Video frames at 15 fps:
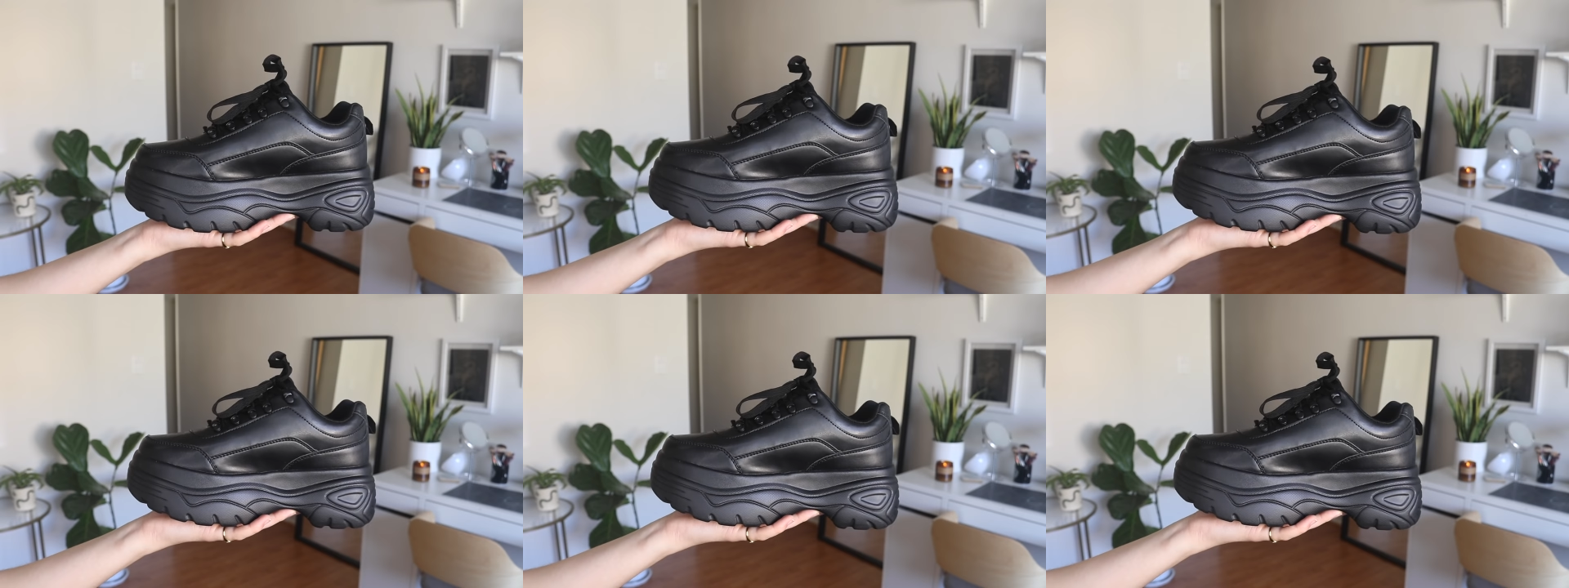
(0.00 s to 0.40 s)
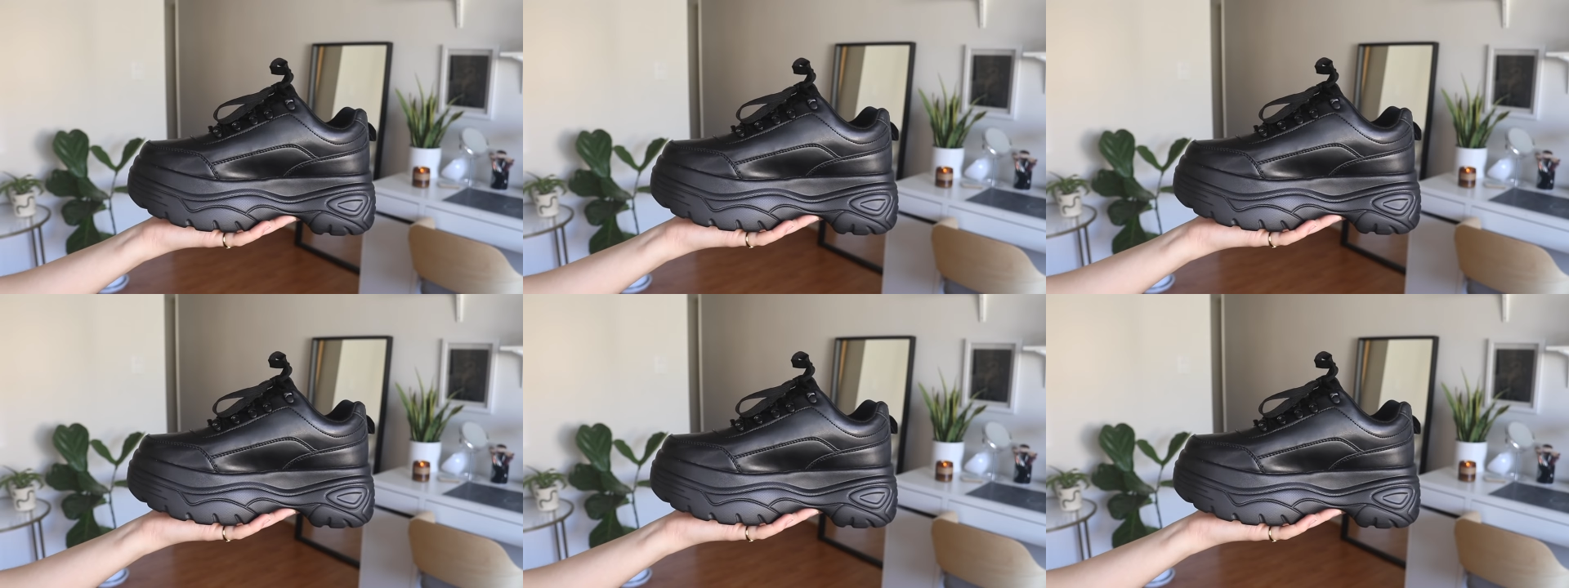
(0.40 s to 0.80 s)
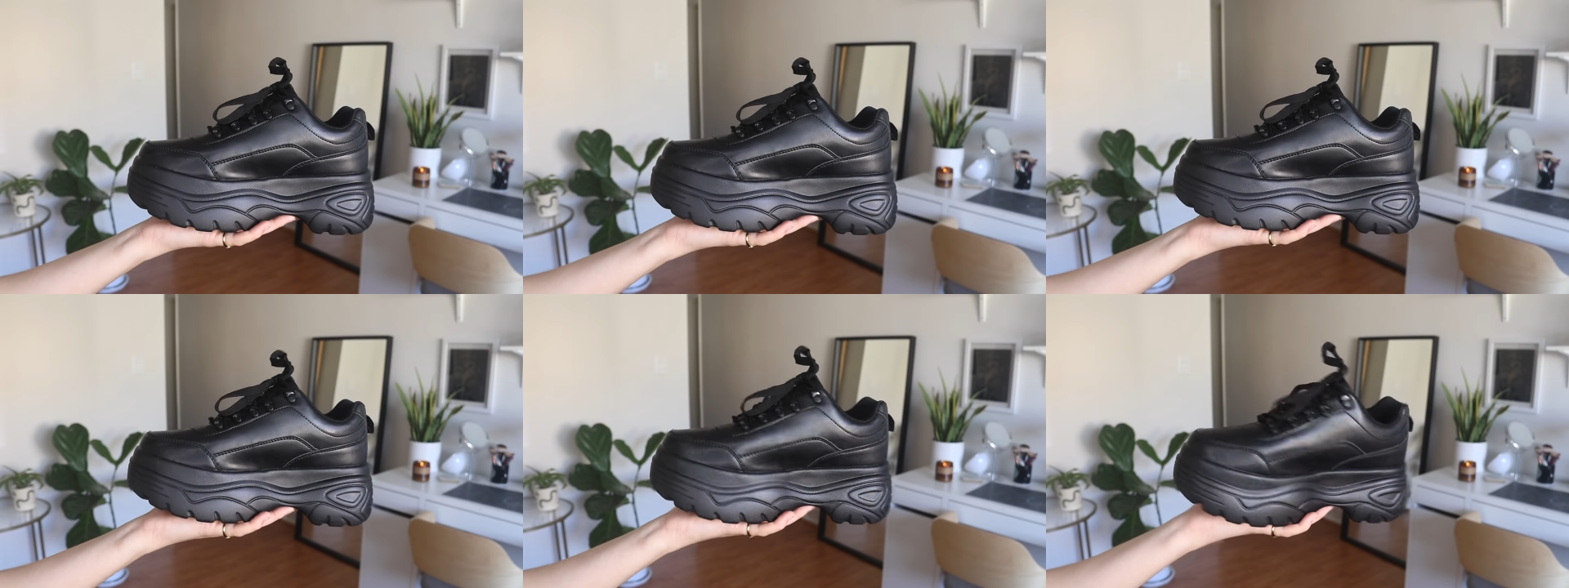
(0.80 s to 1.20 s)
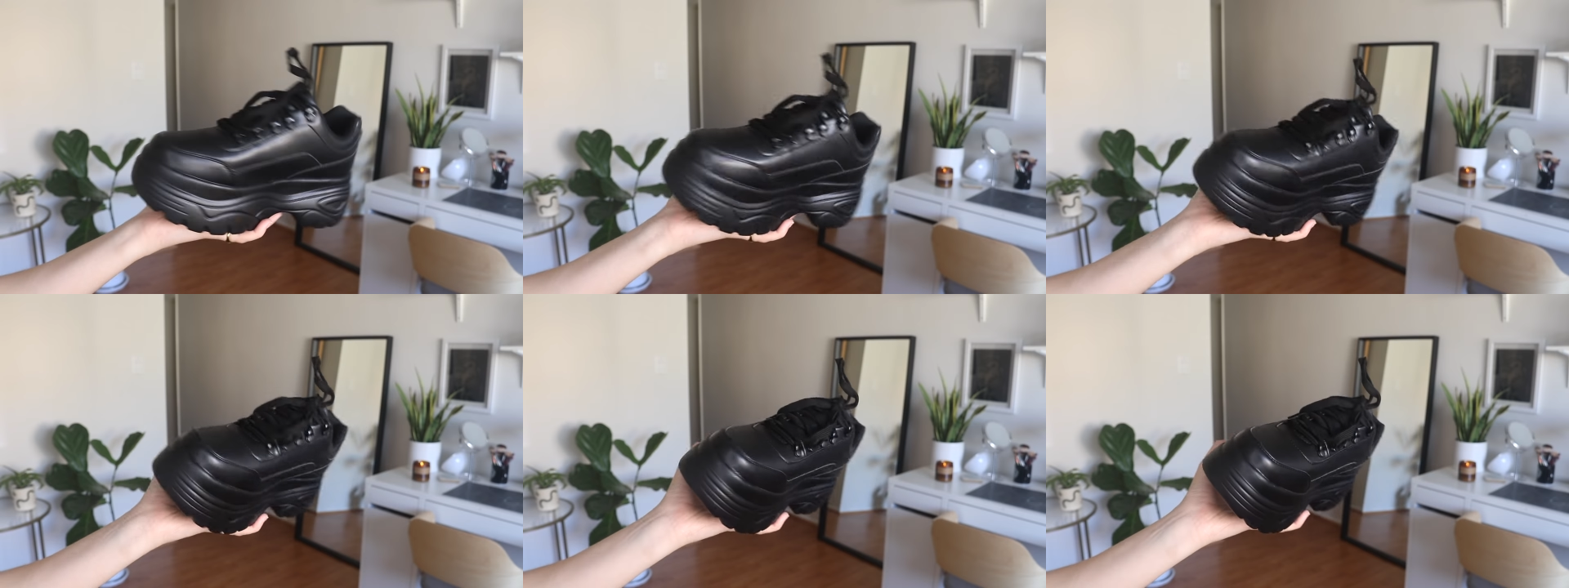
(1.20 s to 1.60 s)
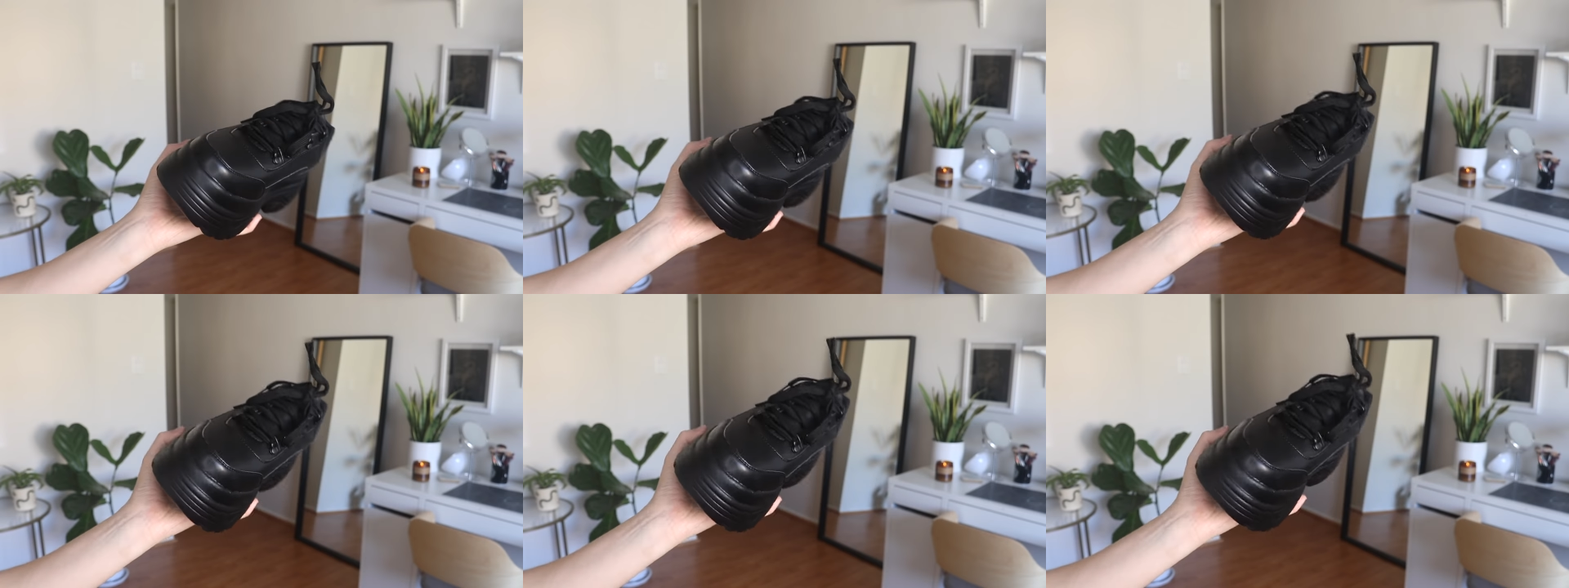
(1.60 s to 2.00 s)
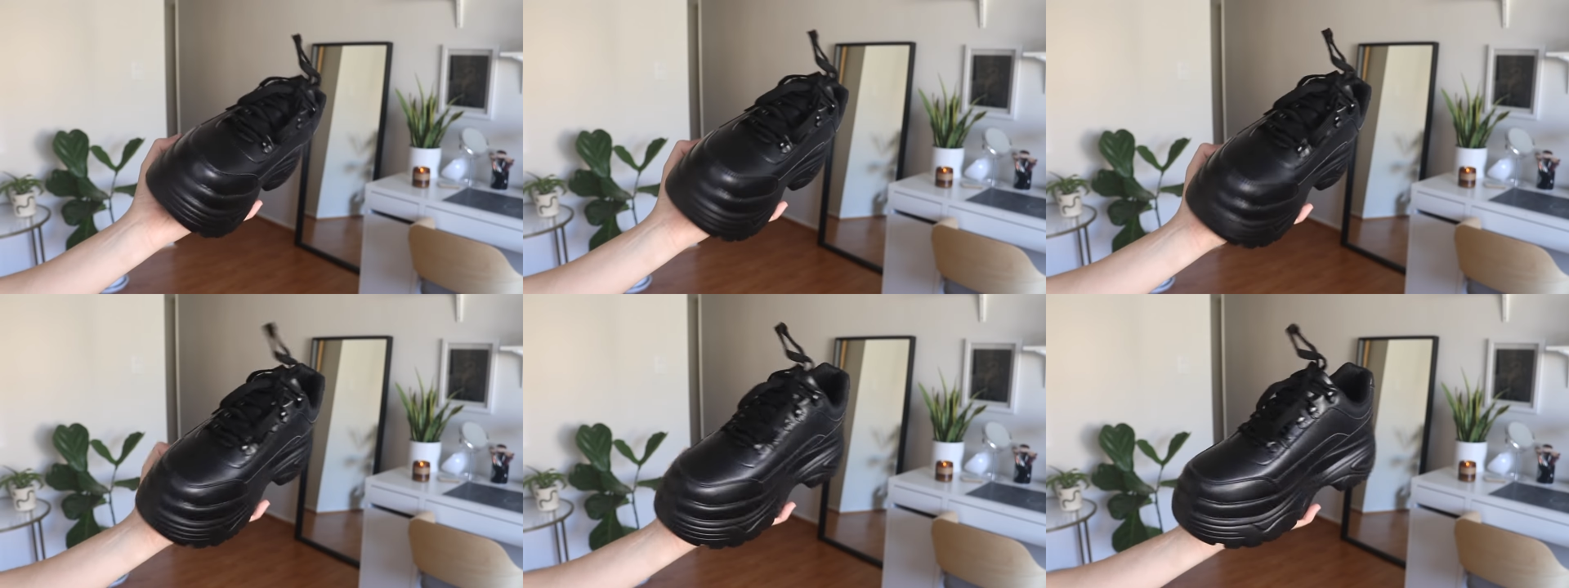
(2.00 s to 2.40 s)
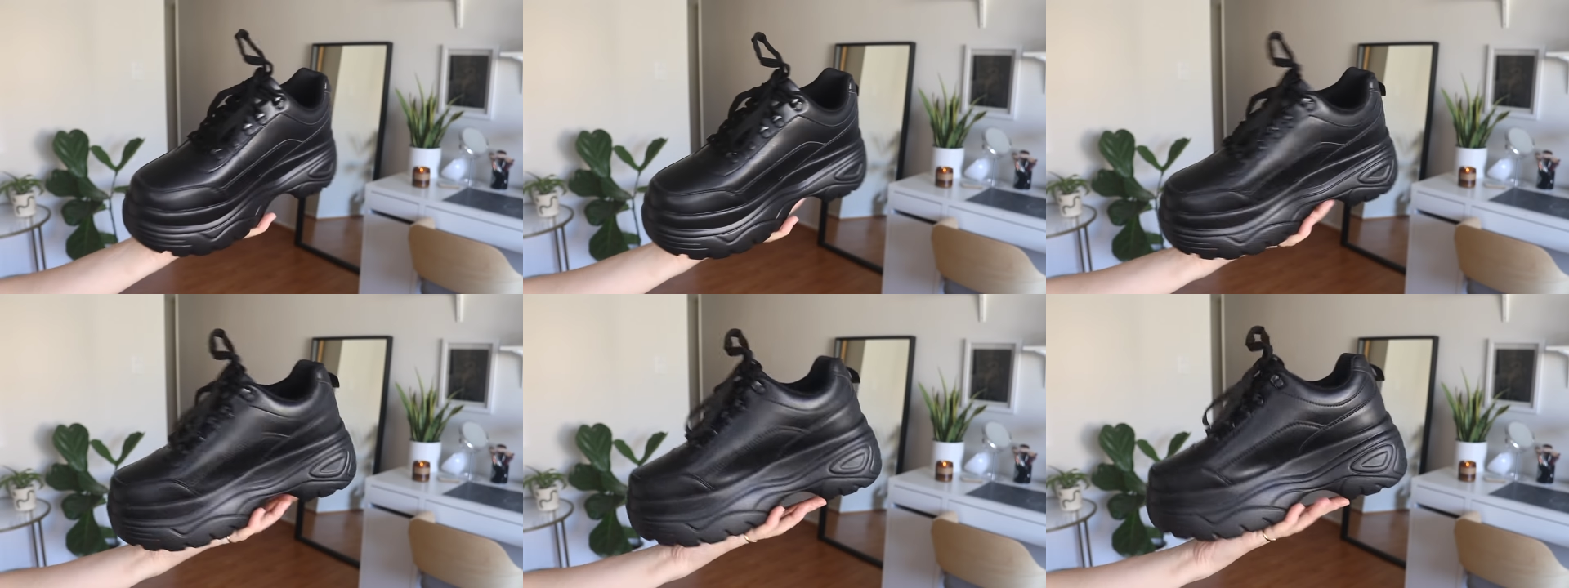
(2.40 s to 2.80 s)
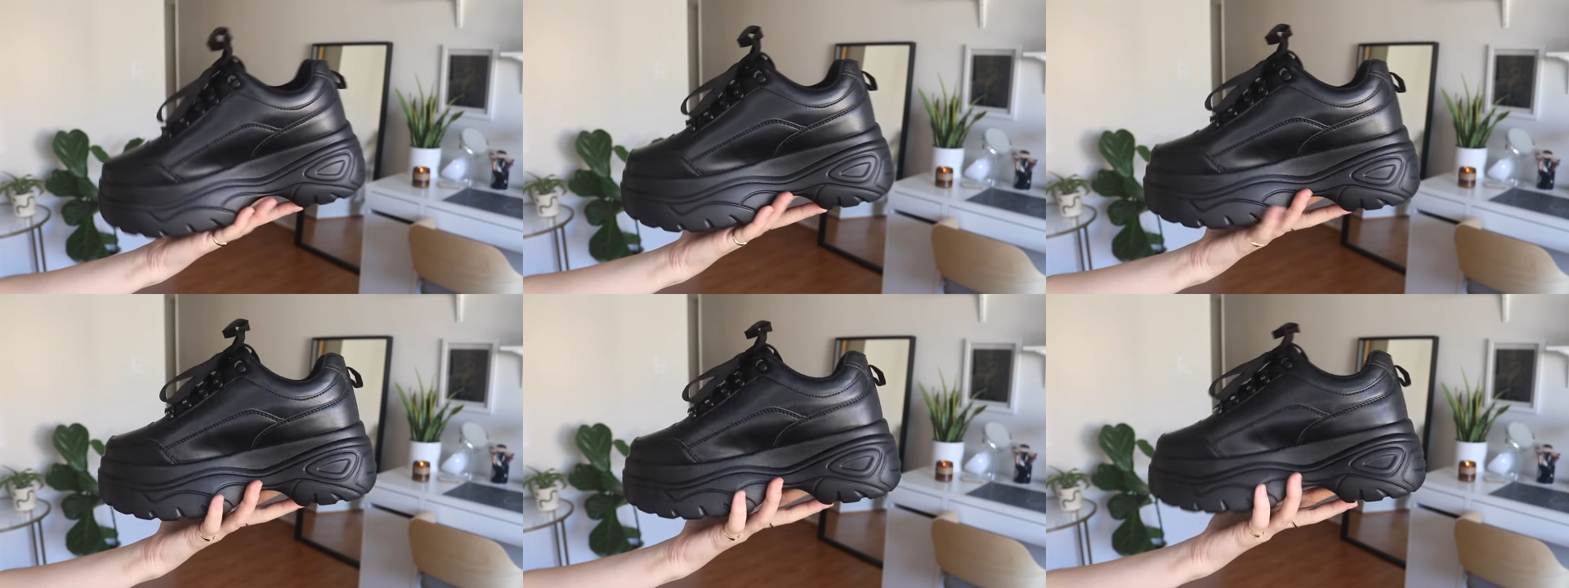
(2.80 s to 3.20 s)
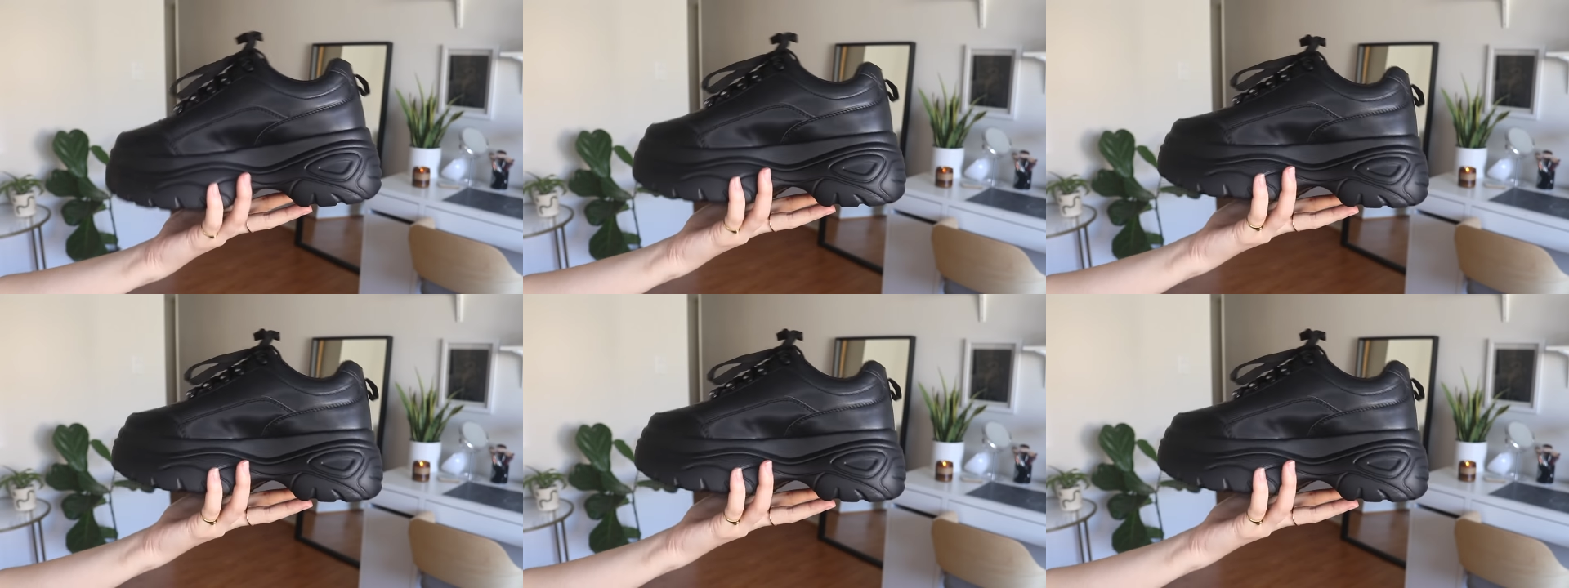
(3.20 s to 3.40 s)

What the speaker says: [unreadable: no face in view]